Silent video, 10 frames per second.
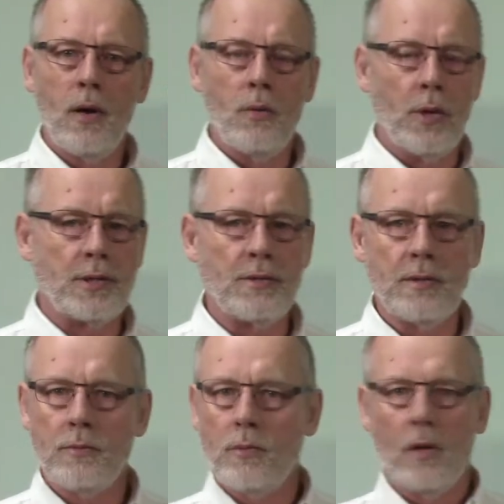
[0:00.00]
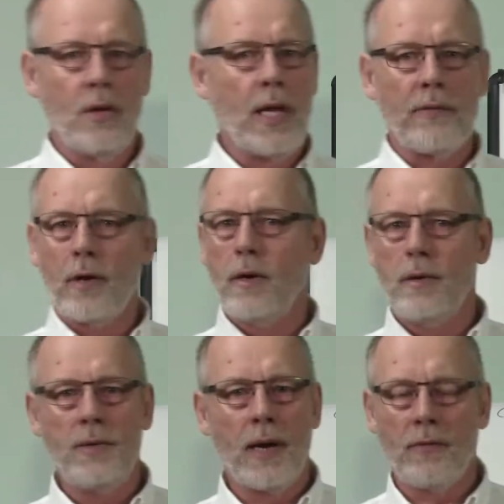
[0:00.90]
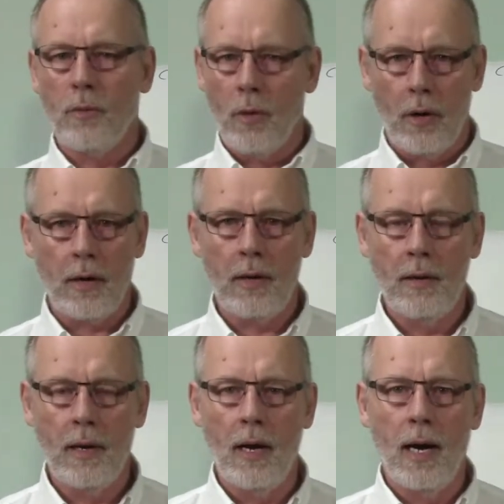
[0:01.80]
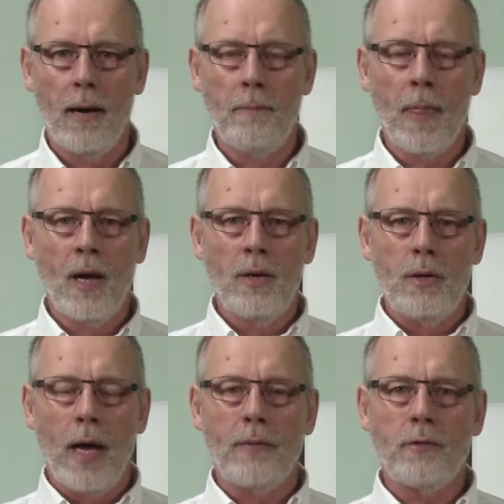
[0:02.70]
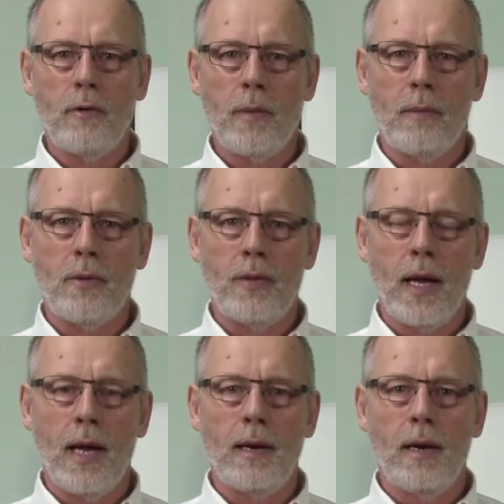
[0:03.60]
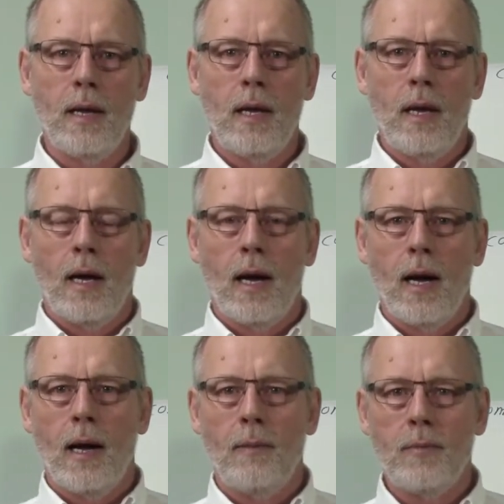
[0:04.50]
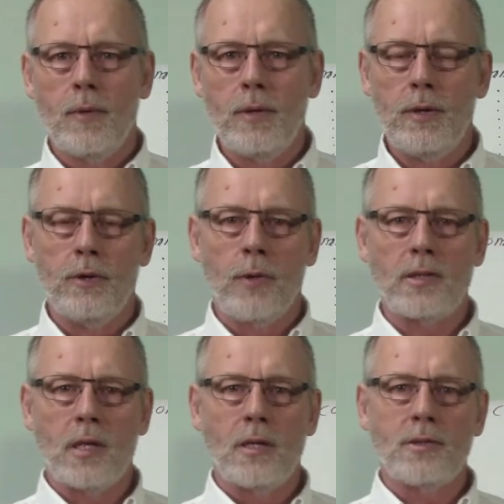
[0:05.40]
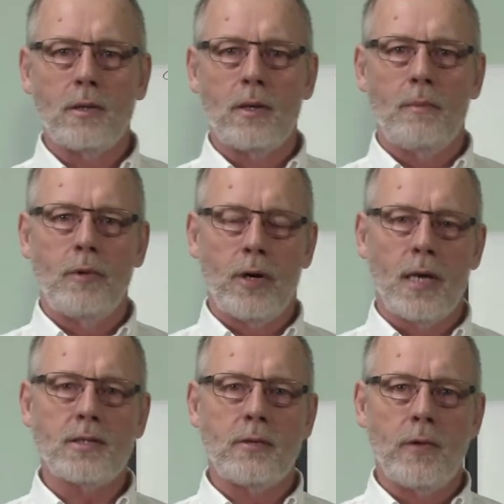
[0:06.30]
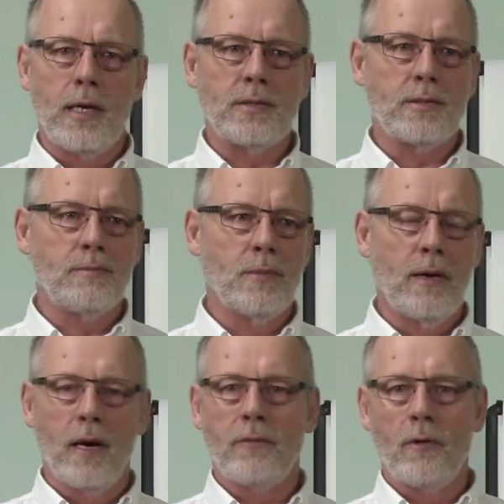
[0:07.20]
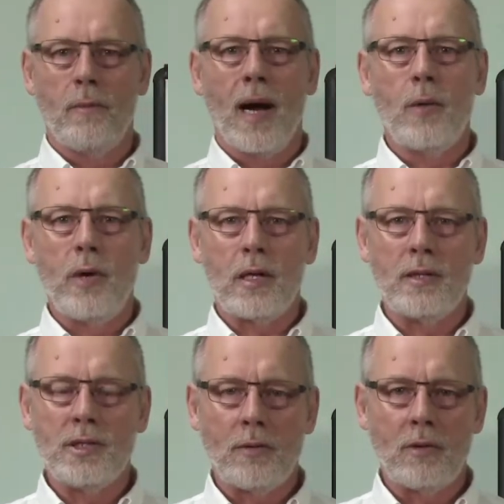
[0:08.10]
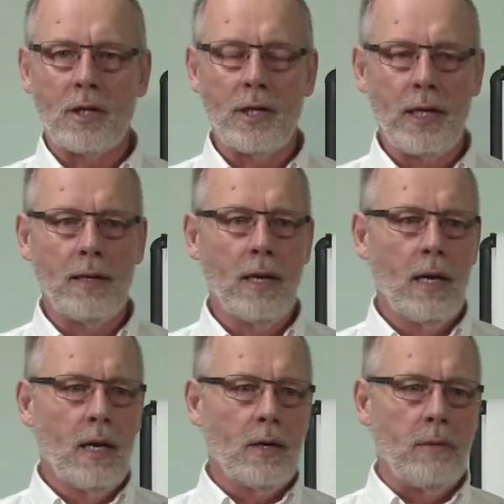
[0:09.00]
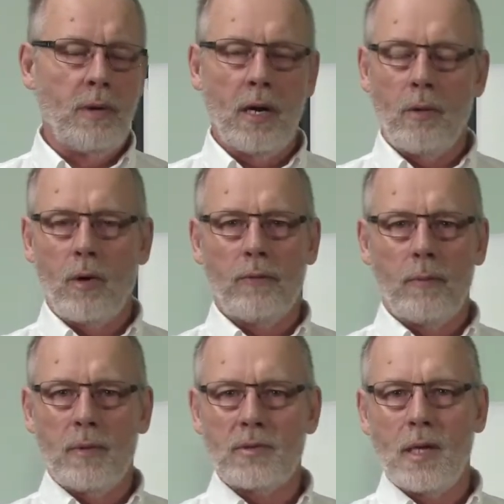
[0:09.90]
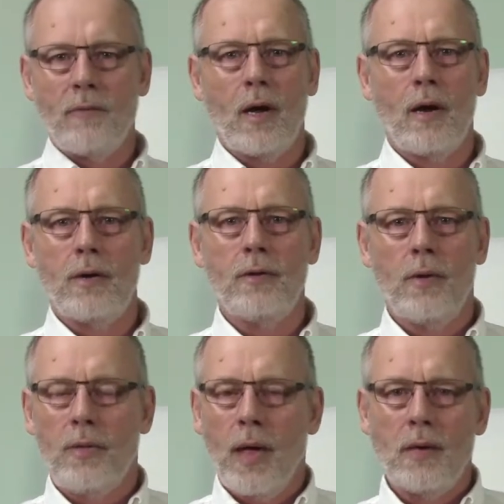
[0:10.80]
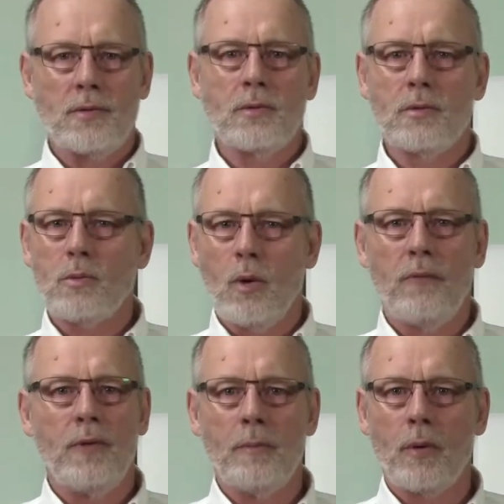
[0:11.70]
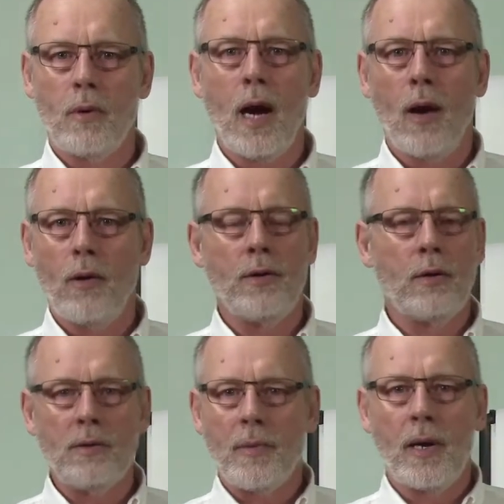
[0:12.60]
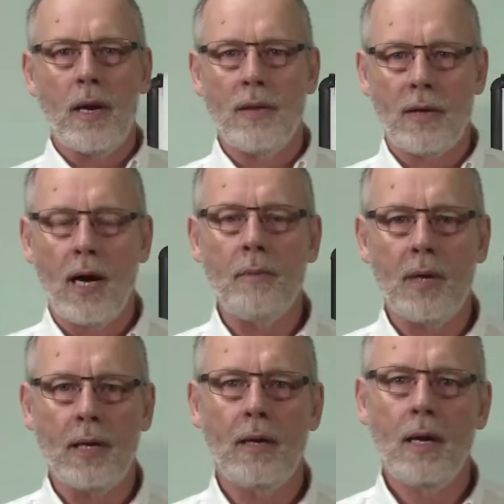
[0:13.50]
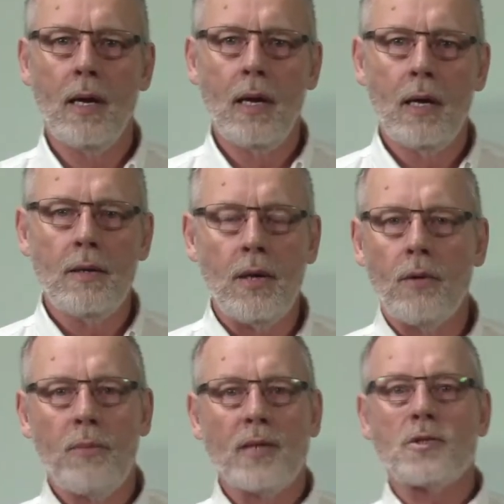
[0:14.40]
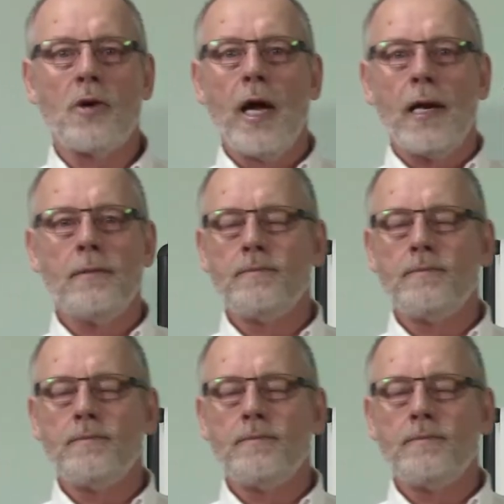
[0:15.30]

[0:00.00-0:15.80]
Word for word: which will never, never work. Um, you have to remember that uh, your residential production rates uh, for a biweekly general clean could be anywhere from 700 to 1,000 square feet per hour, you know, depending on the company. You know, that's great.